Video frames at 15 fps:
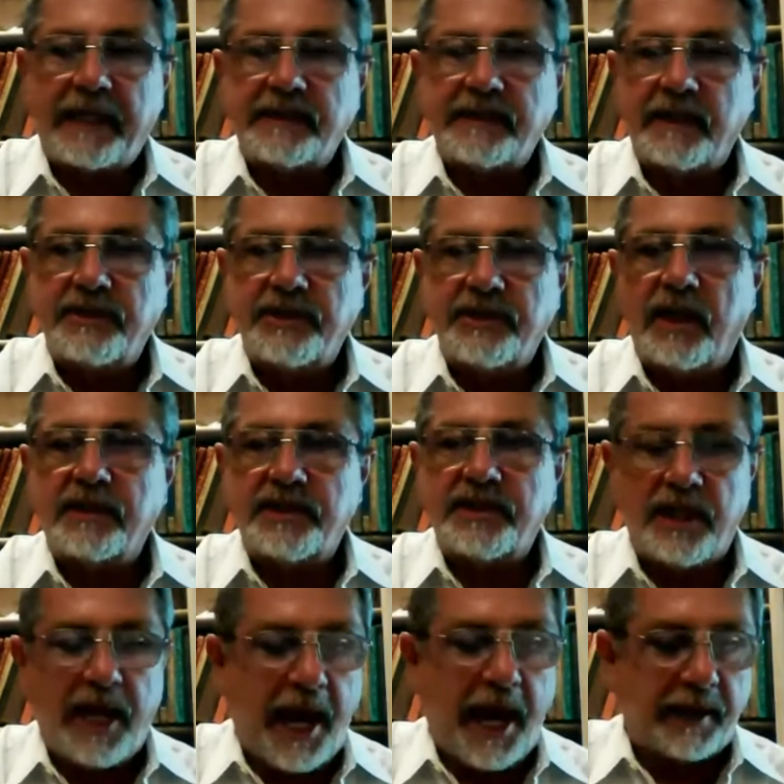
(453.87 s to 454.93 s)
Injunction
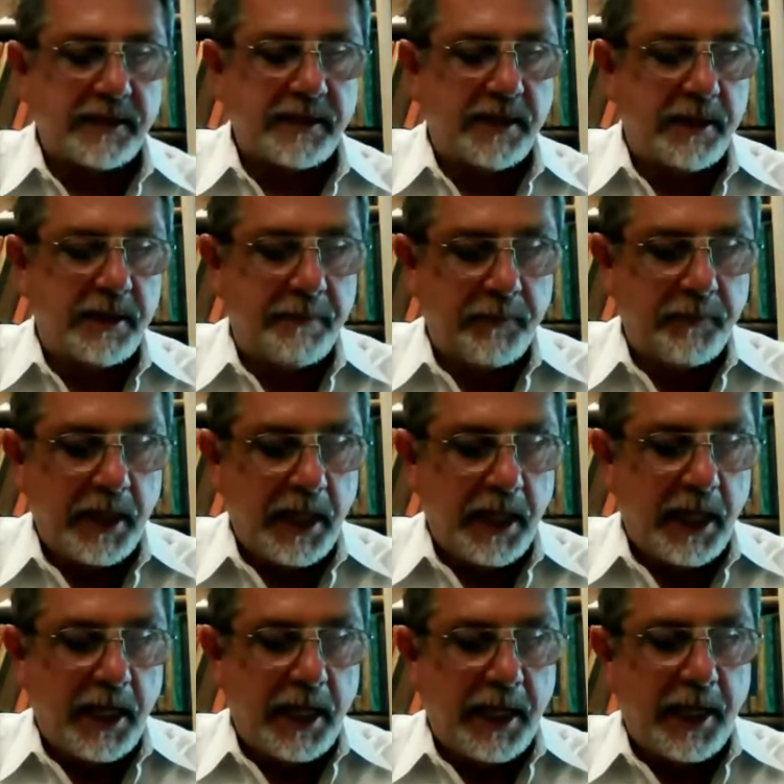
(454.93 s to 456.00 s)
Act.
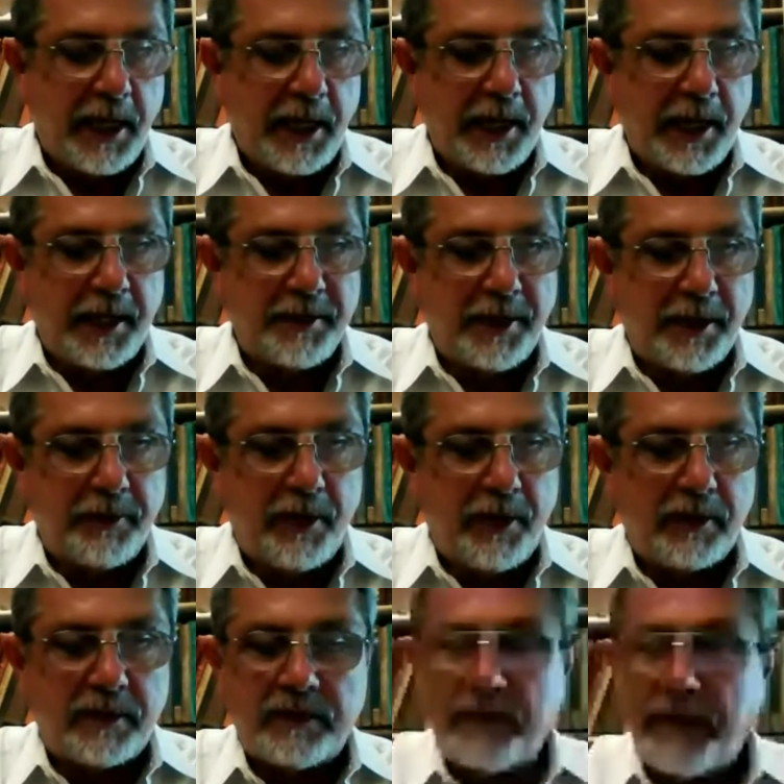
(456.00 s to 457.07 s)
And
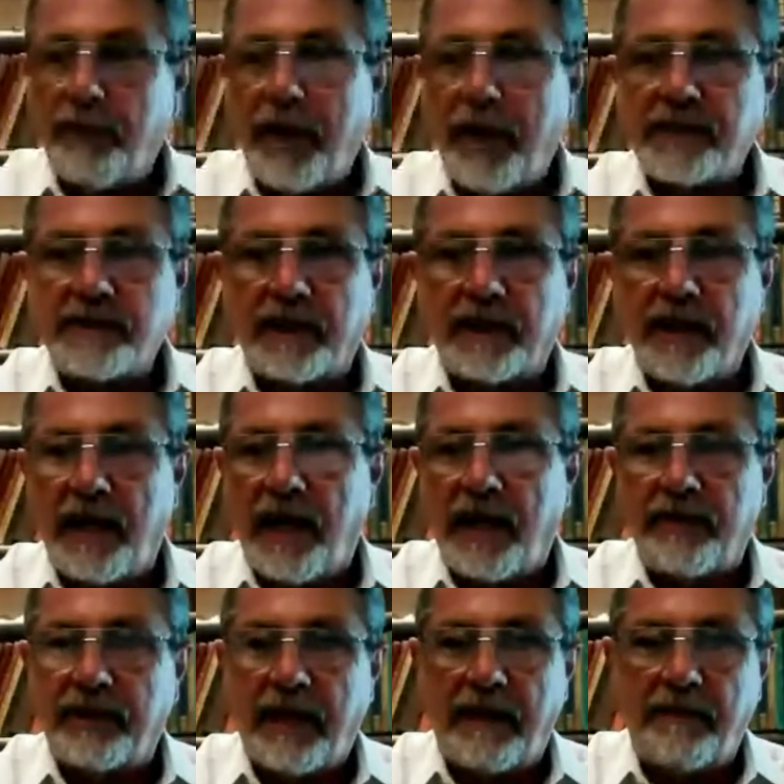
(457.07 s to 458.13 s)
they were actually cut out of
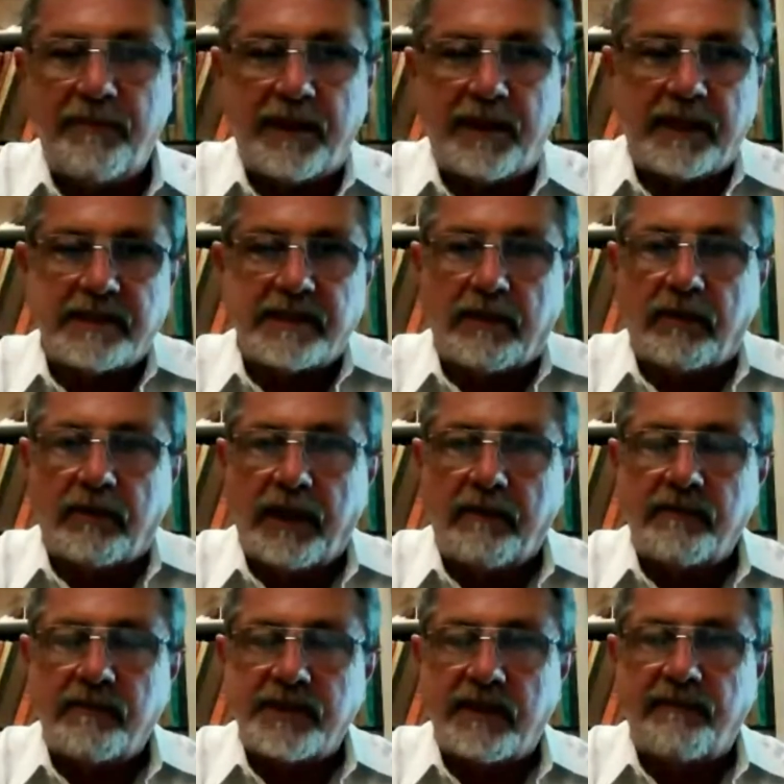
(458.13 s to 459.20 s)
the game because their lien
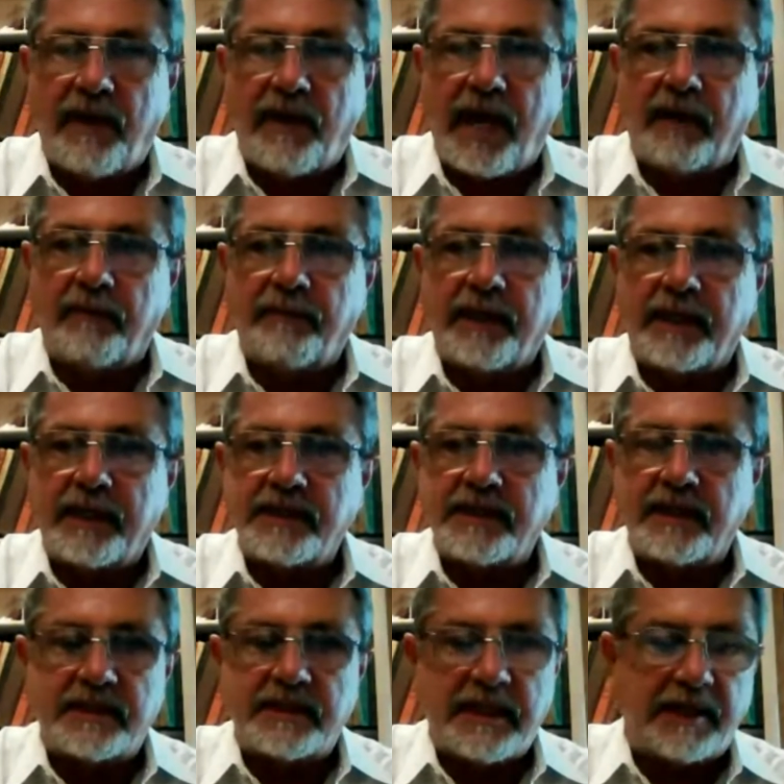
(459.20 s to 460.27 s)
was invalid because of
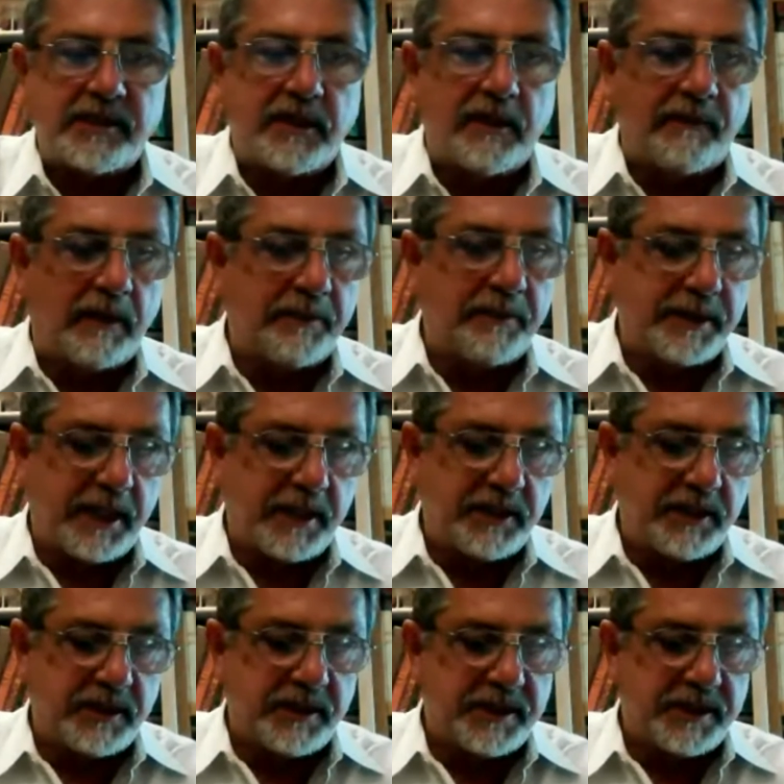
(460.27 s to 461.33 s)
the statute of
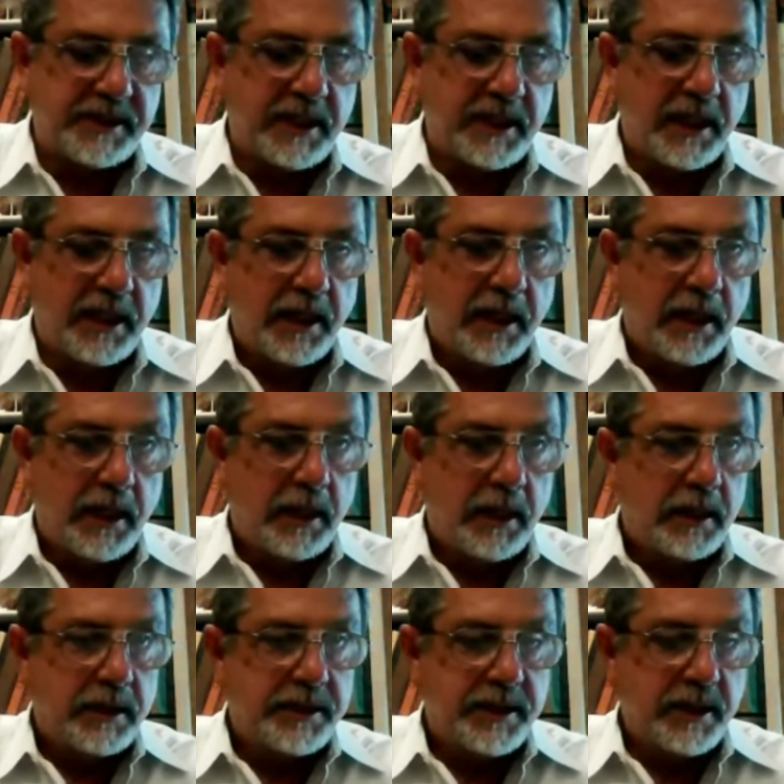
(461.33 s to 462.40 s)
limitations.
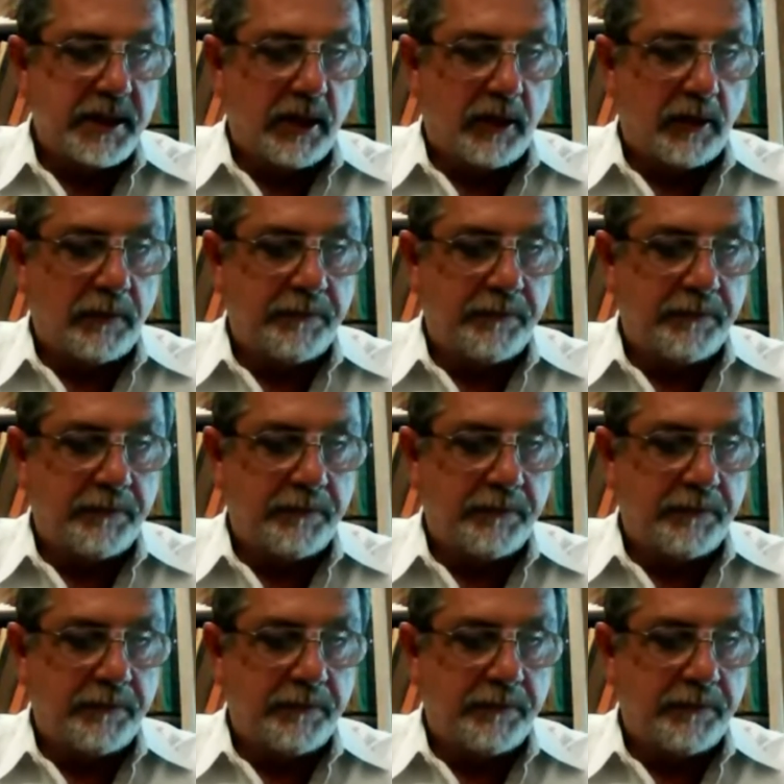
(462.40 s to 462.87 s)
So